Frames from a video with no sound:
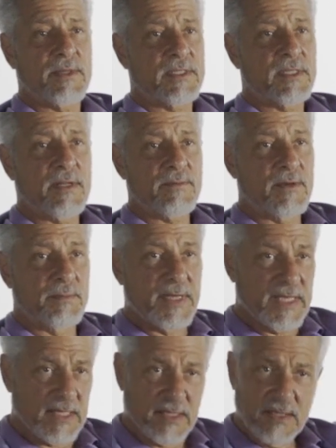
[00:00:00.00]
but it's not for
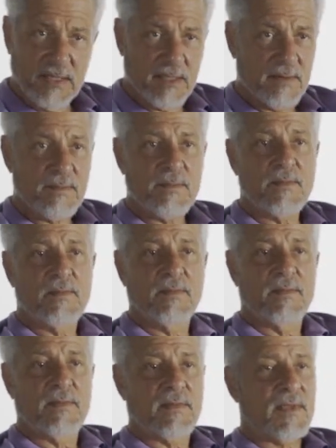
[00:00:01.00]
me.
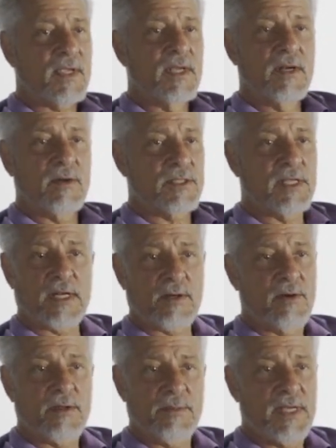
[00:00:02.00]
It's not
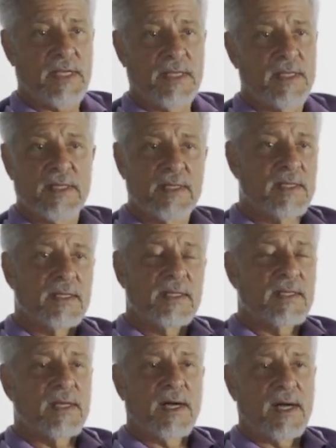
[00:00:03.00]
going to be,
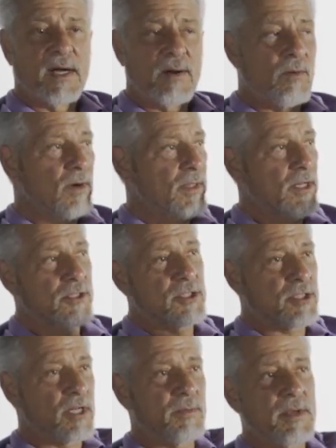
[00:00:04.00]
they're just going to